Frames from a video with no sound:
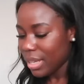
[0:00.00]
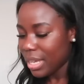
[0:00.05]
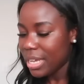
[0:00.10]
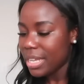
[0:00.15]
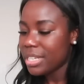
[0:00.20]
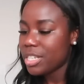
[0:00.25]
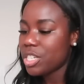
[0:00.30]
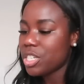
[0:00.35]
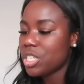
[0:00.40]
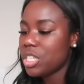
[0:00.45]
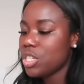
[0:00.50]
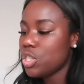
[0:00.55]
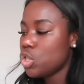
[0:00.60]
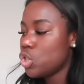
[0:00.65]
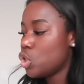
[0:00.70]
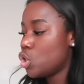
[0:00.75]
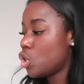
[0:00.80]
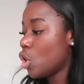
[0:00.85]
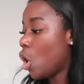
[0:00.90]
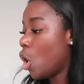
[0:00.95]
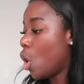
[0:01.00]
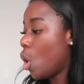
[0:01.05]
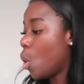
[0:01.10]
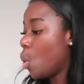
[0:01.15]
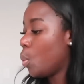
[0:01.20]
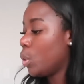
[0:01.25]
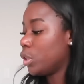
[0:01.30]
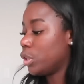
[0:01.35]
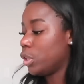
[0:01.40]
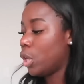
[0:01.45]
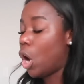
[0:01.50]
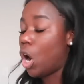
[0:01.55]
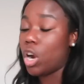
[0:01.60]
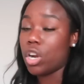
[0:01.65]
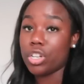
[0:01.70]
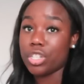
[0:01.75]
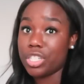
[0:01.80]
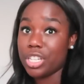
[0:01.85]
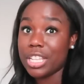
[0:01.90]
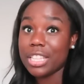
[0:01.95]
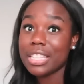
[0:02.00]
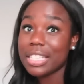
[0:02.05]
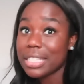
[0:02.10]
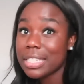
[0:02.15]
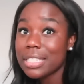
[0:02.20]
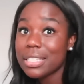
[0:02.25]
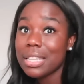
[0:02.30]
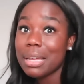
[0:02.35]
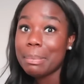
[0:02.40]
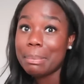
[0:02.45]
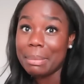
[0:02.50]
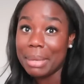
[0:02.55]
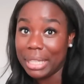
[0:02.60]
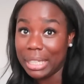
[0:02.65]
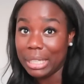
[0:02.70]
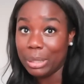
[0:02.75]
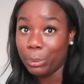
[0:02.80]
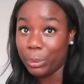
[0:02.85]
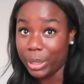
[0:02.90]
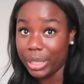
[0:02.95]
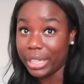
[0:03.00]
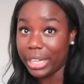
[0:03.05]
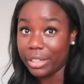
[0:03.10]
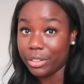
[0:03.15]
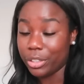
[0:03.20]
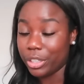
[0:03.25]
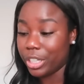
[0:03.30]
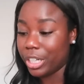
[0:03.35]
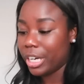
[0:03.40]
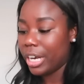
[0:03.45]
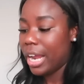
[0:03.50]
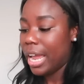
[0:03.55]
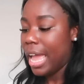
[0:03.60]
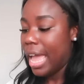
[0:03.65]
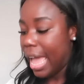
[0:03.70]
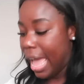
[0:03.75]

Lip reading: It just is so large. And this is the mini weekender.